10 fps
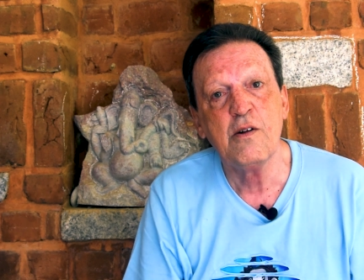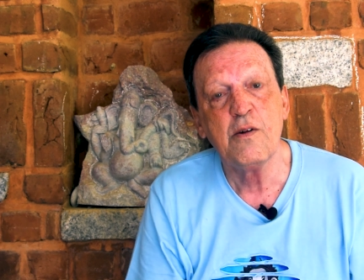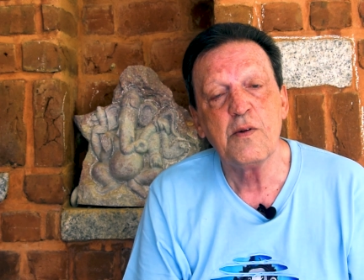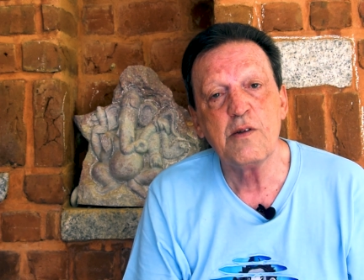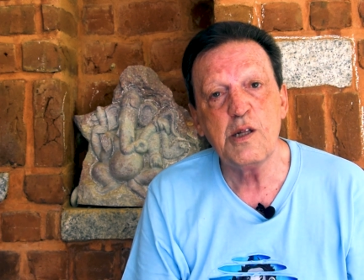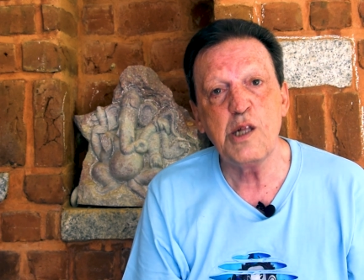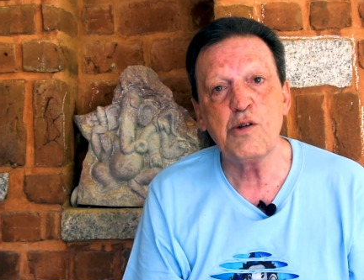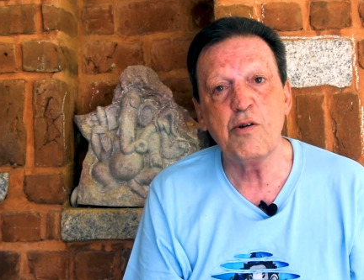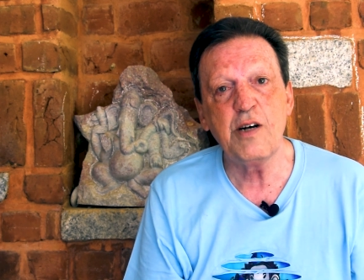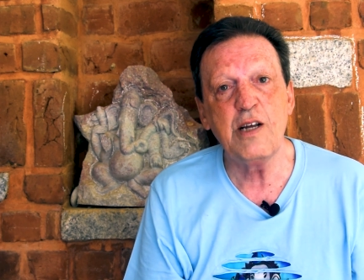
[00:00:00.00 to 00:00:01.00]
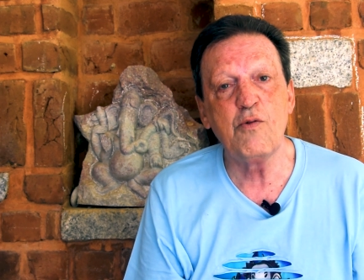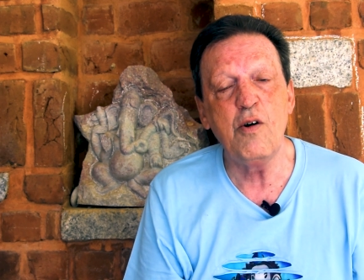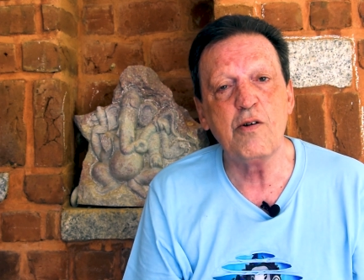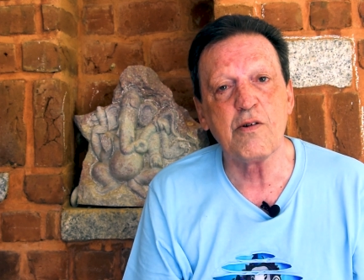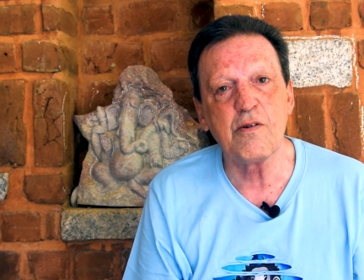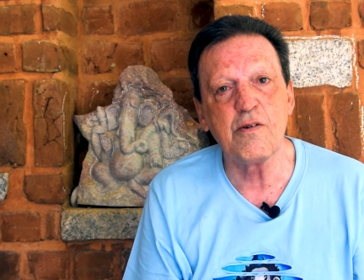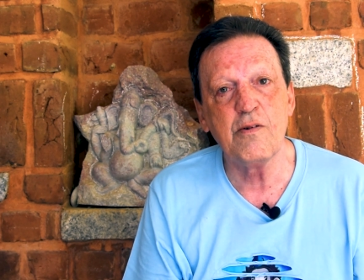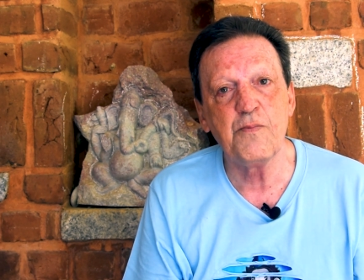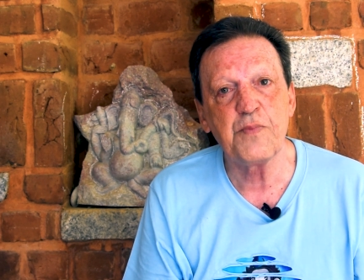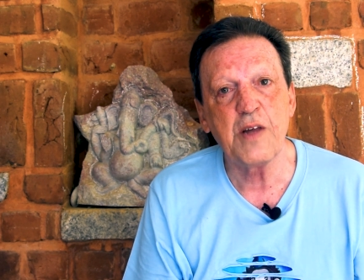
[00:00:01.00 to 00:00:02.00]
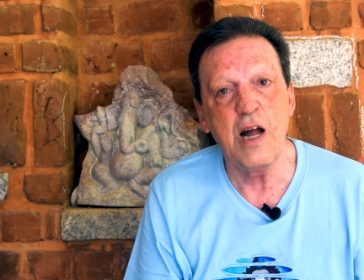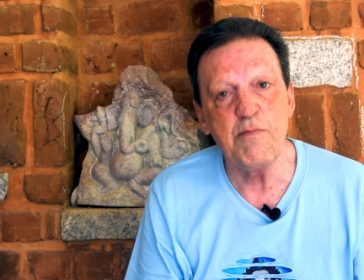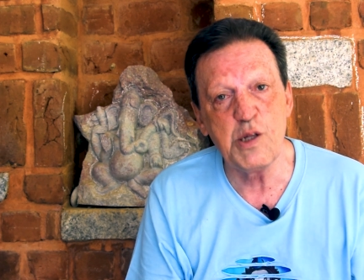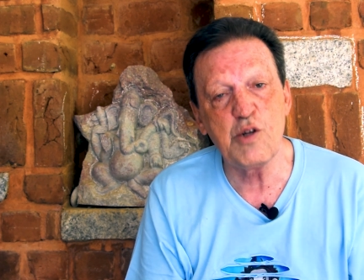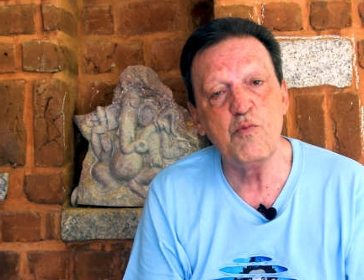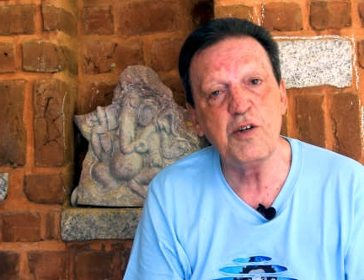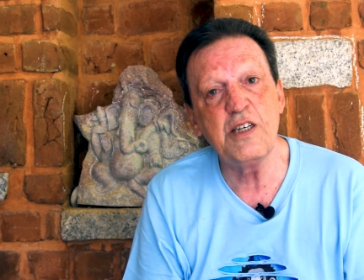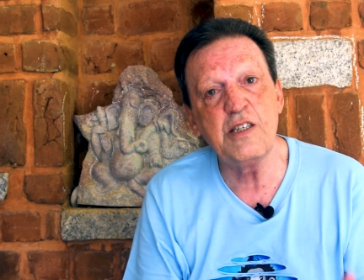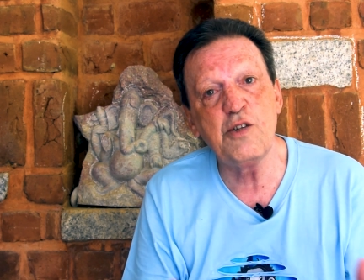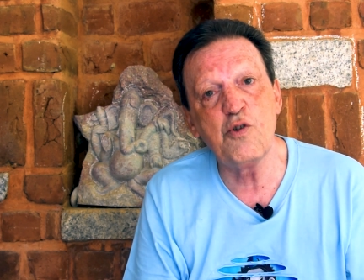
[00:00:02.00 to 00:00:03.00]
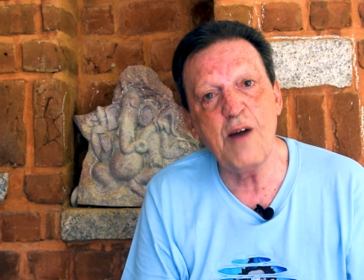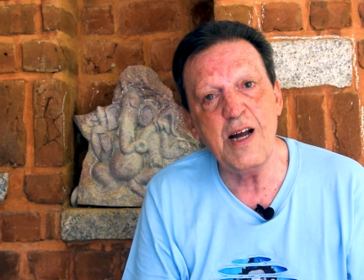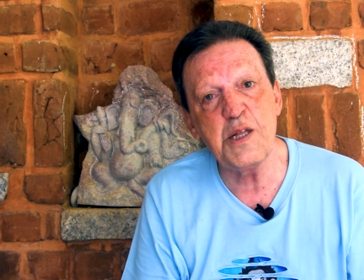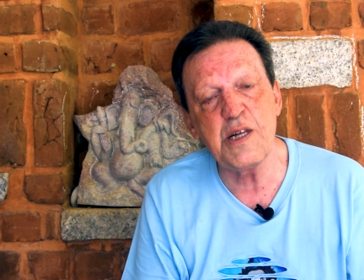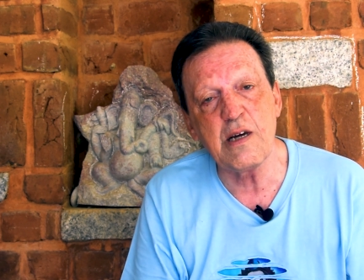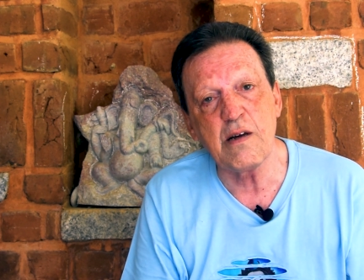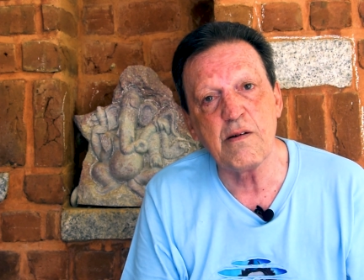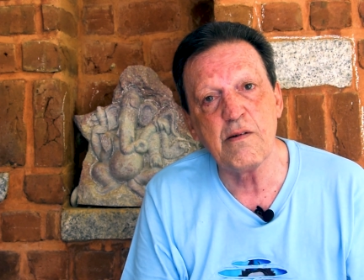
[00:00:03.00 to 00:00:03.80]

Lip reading: This is totally wrong. And Mr. Modi did the right thing.